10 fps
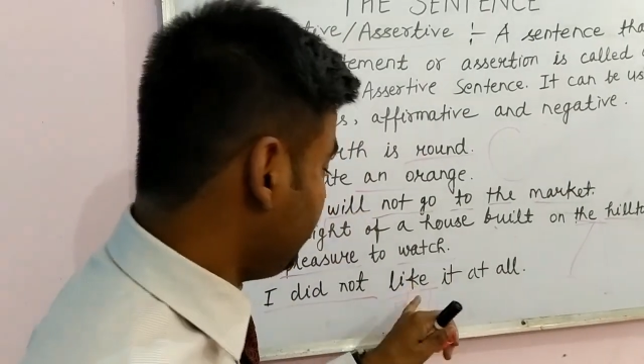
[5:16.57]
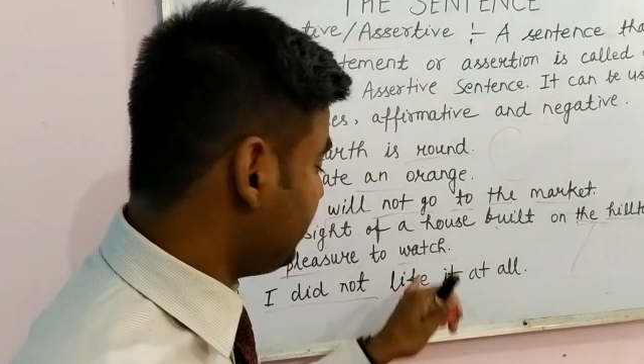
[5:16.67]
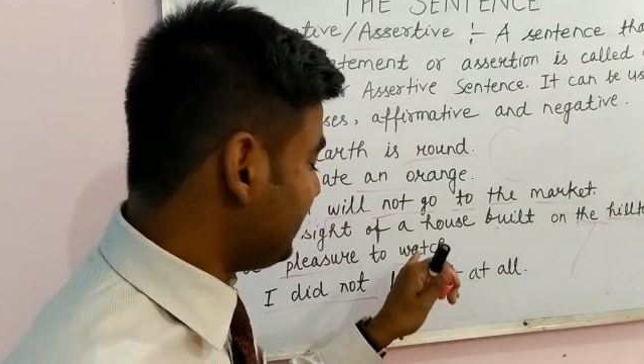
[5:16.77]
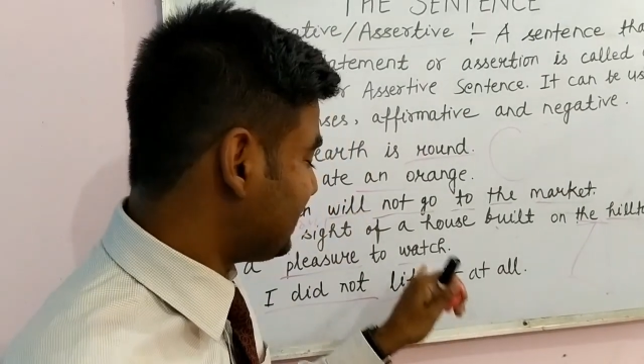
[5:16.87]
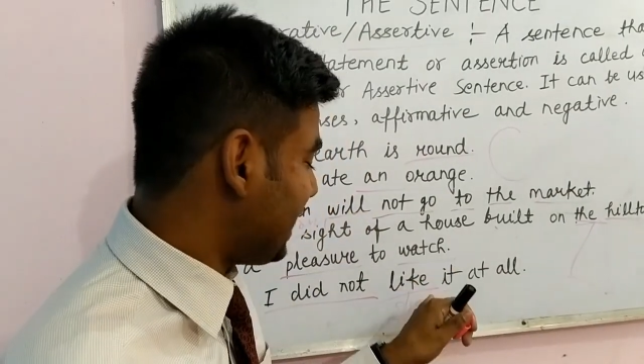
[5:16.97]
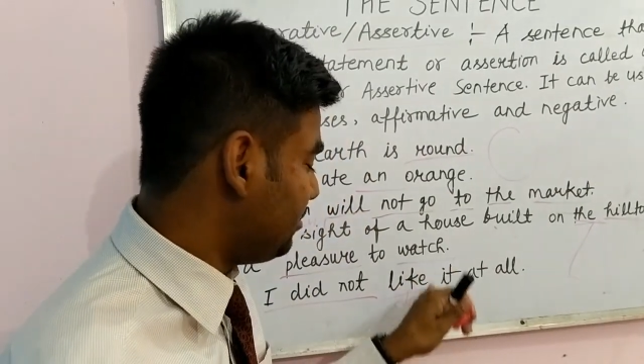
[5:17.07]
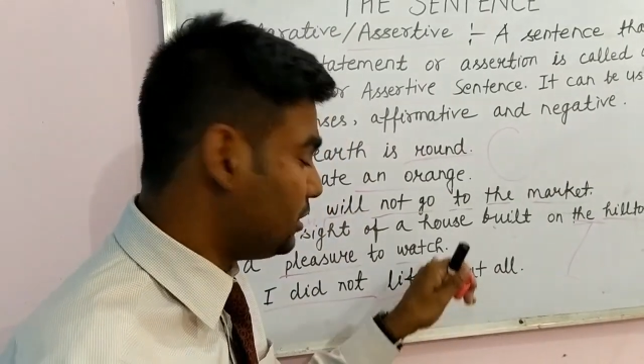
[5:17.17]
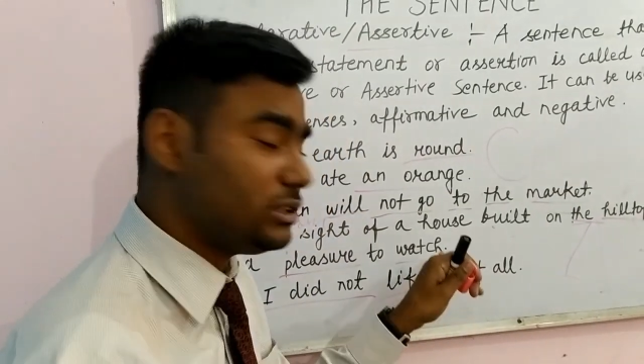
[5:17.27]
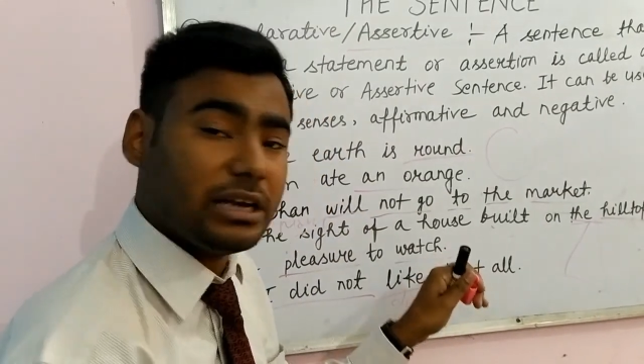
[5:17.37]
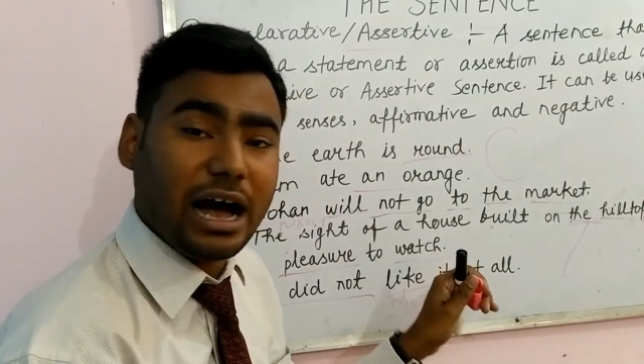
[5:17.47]
We will describe
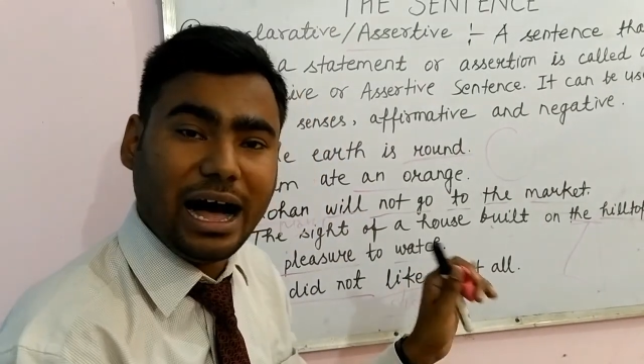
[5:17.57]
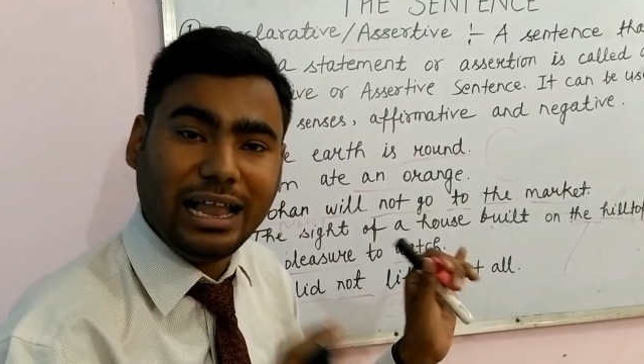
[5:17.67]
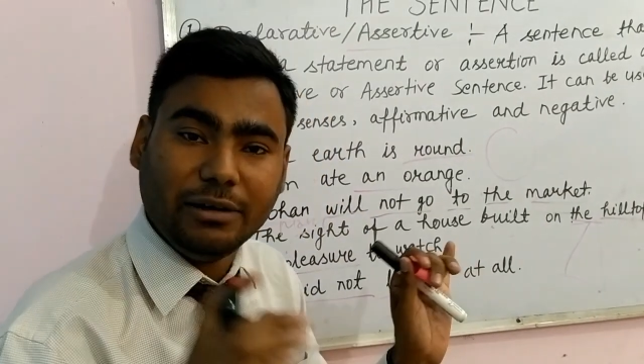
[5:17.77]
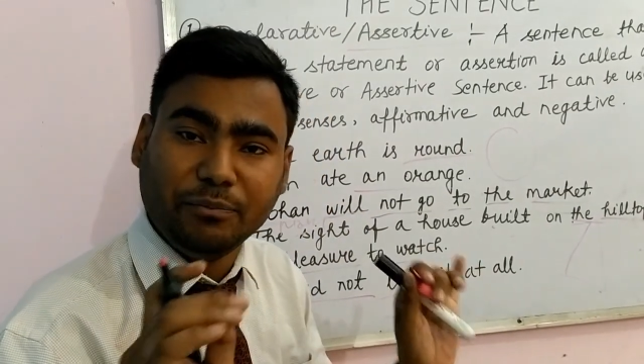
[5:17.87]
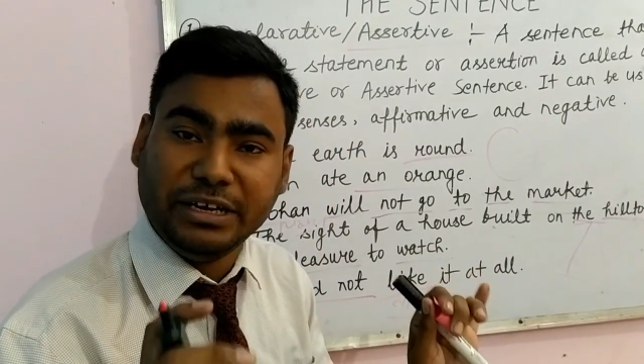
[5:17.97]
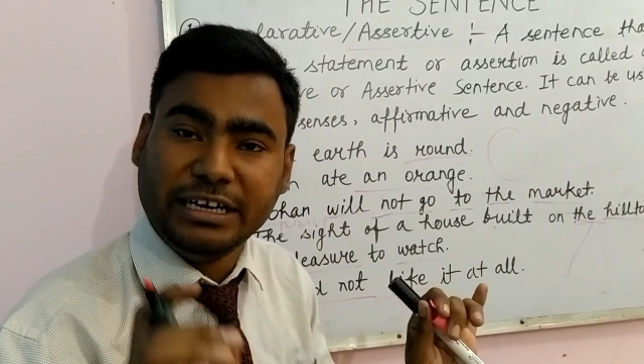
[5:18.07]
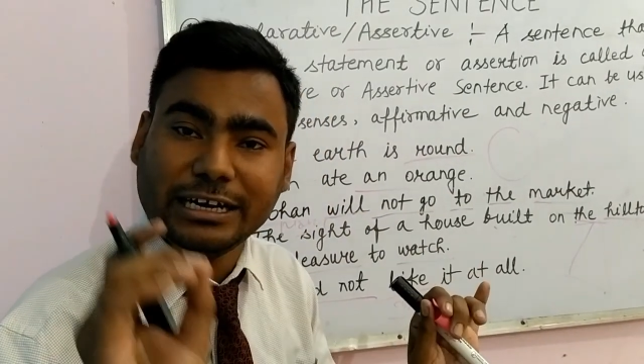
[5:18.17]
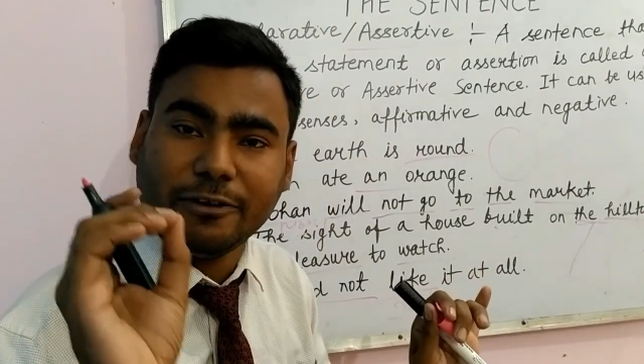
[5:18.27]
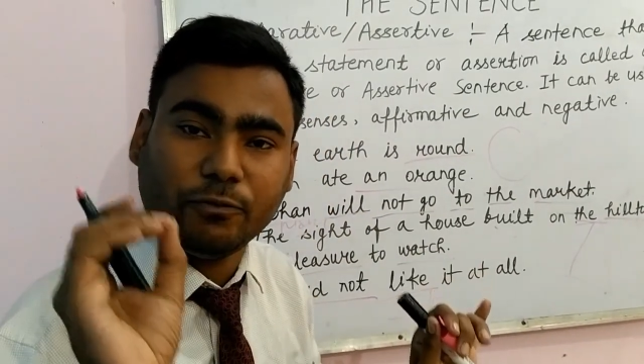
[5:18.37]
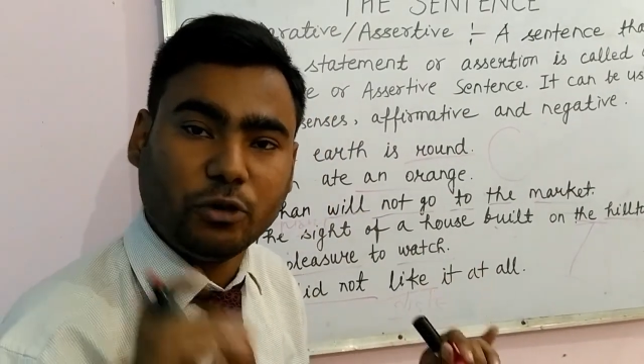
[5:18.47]
this all
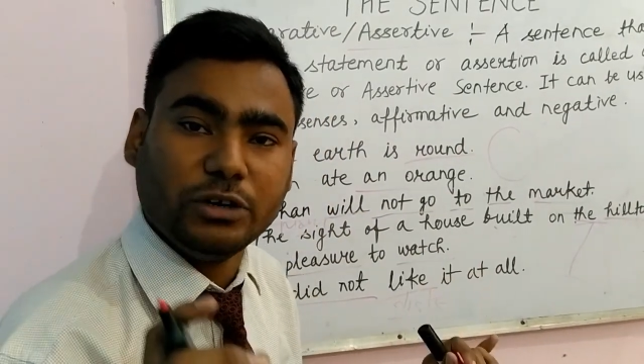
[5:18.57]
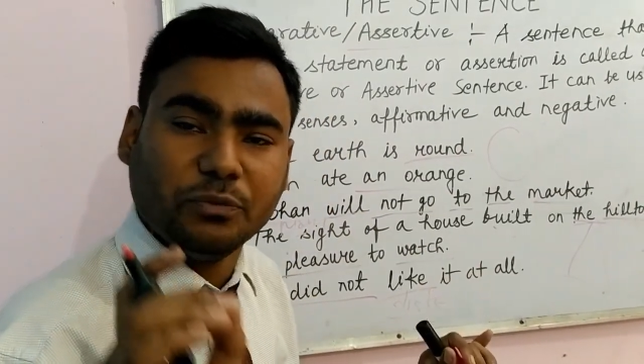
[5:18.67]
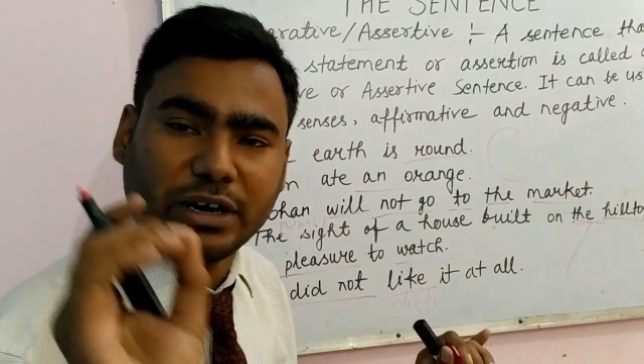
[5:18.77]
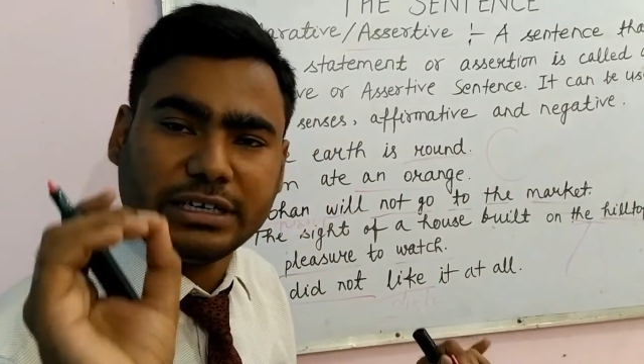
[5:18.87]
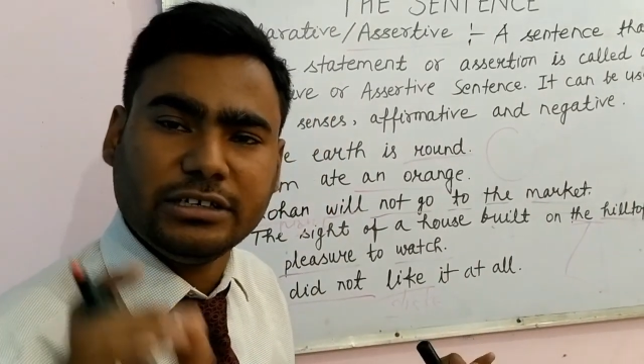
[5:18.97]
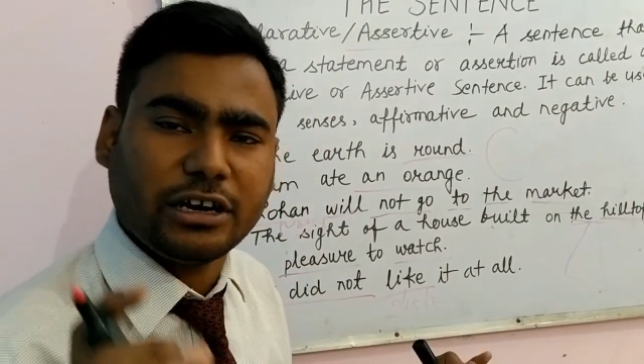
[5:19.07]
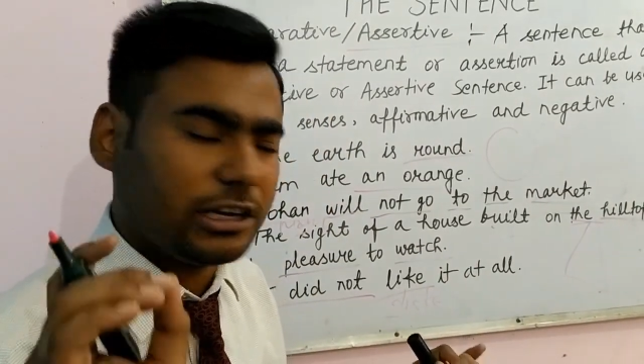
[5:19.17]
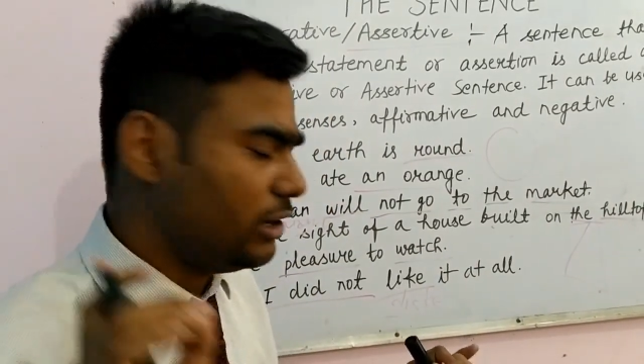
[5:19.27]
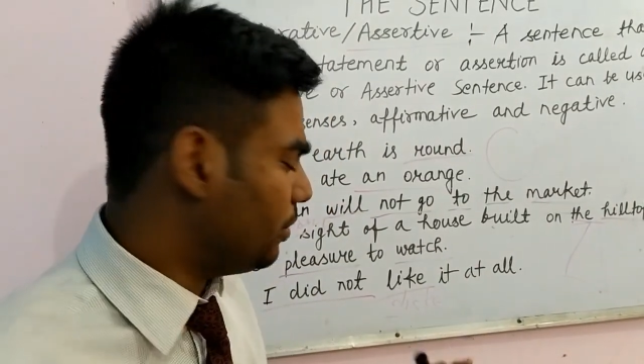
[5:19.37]
meaning of word what I'm talking